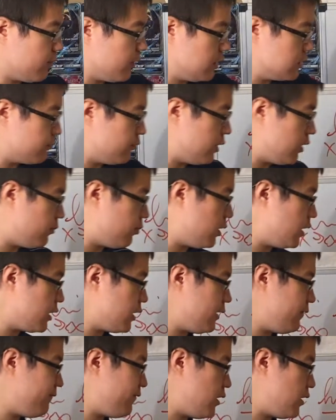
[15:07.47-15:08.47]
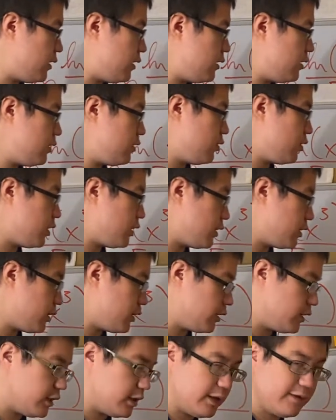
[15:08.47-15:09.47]
because when you plug in infinity, you
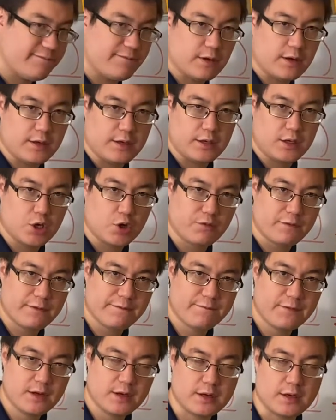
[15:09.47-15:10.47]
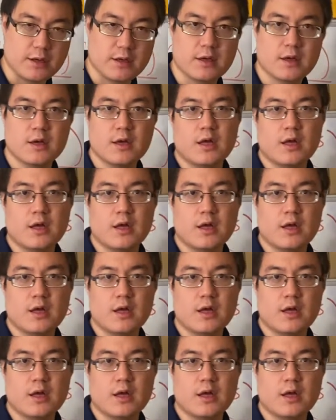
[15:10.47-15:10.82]
get infinity over infinity.